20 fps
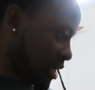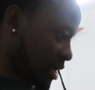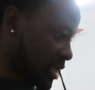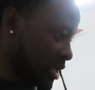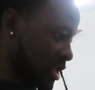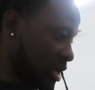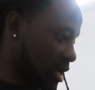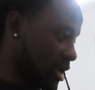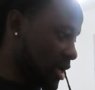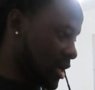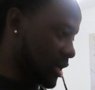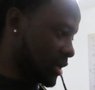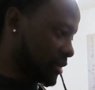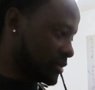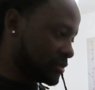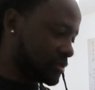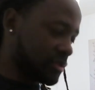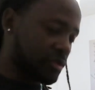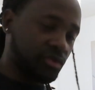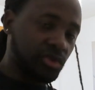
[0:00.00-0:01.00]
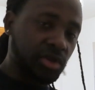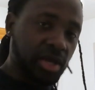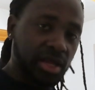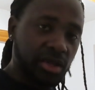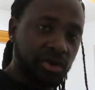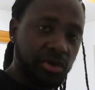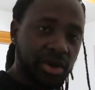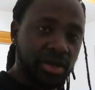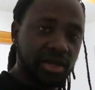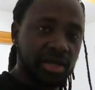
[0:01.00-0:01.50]
And uh, if you got
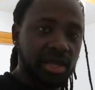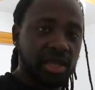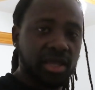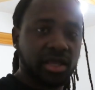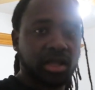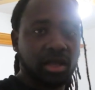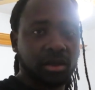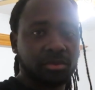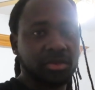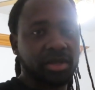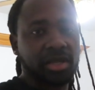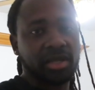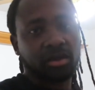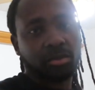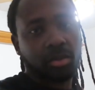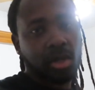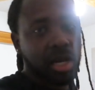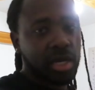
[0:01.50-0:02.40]
a Great Dane, comment at the